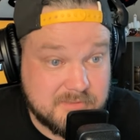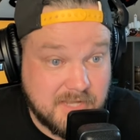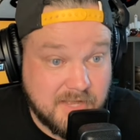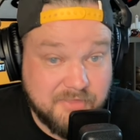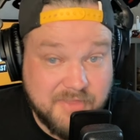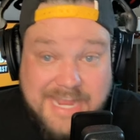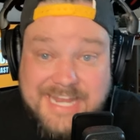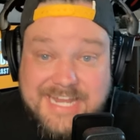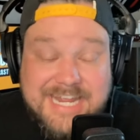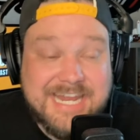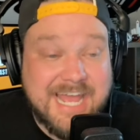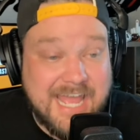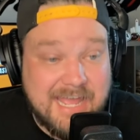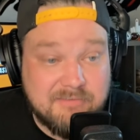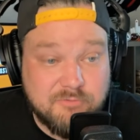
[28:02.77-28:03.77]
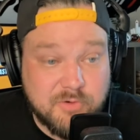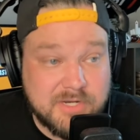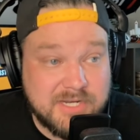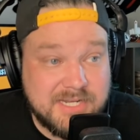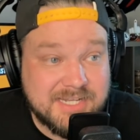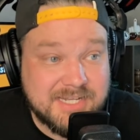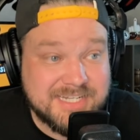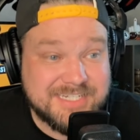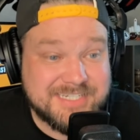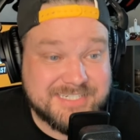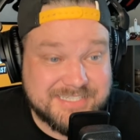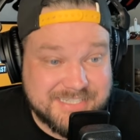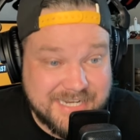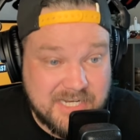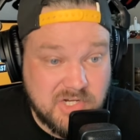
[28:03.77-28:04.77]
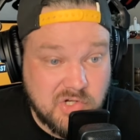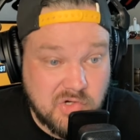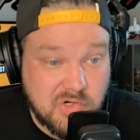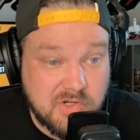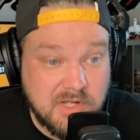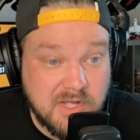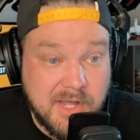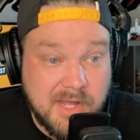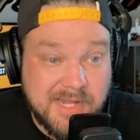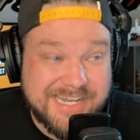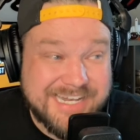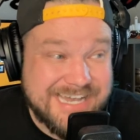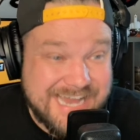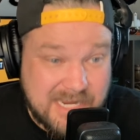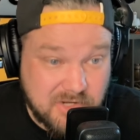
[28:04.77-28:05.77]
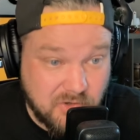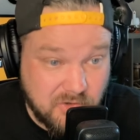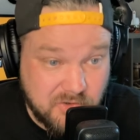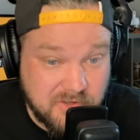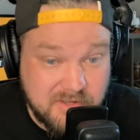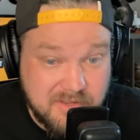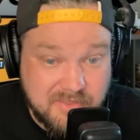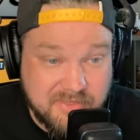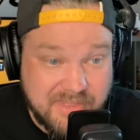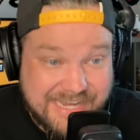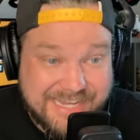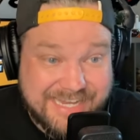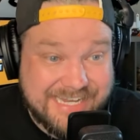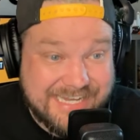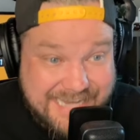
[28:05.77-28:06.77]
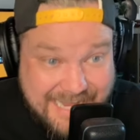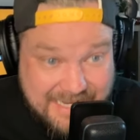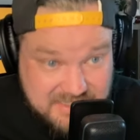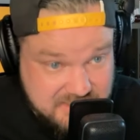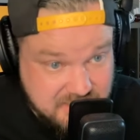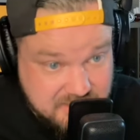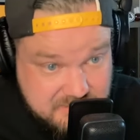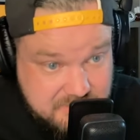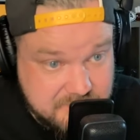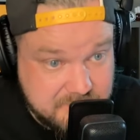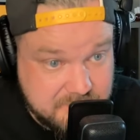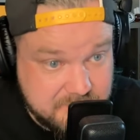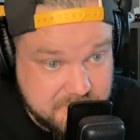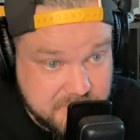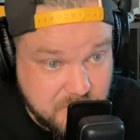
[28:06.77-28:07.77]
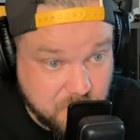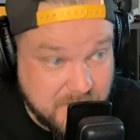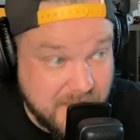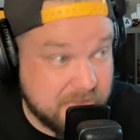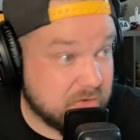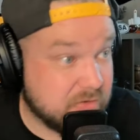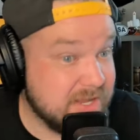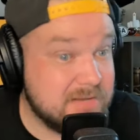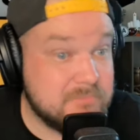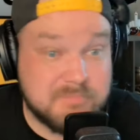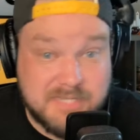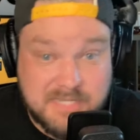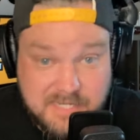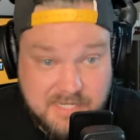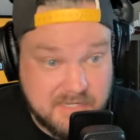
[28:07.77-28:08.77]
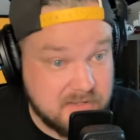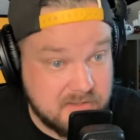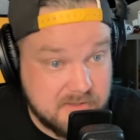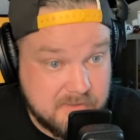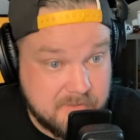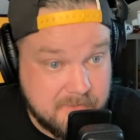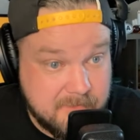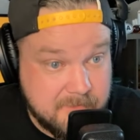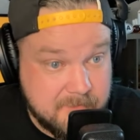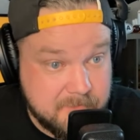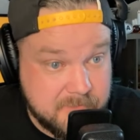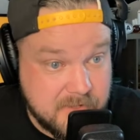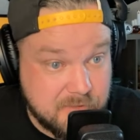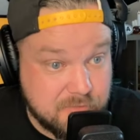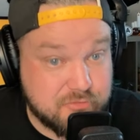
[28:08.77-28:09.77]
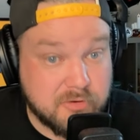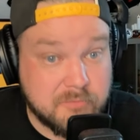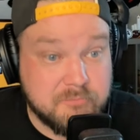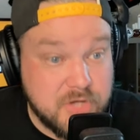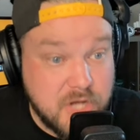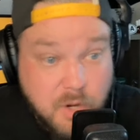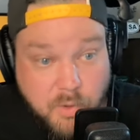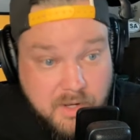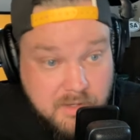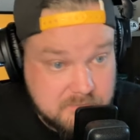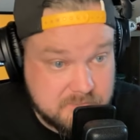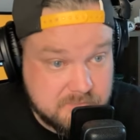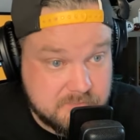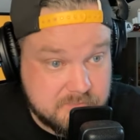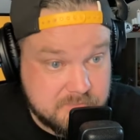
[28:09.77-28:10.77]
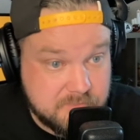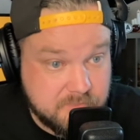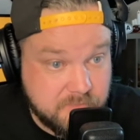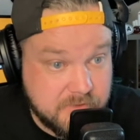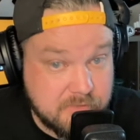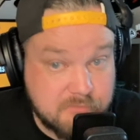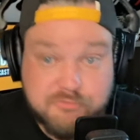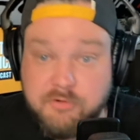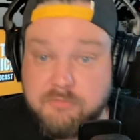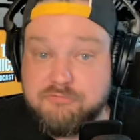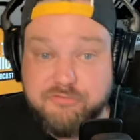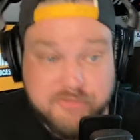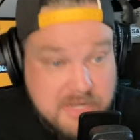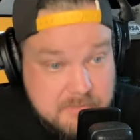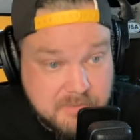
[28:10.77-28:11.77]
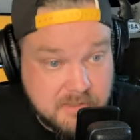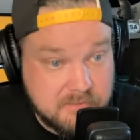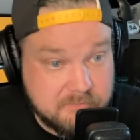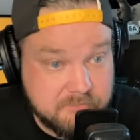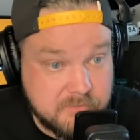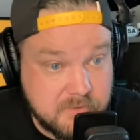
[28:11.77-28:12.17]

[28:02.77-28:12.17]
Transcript: And they need every single nickel they can get, whether it be from Noah, from FEMA,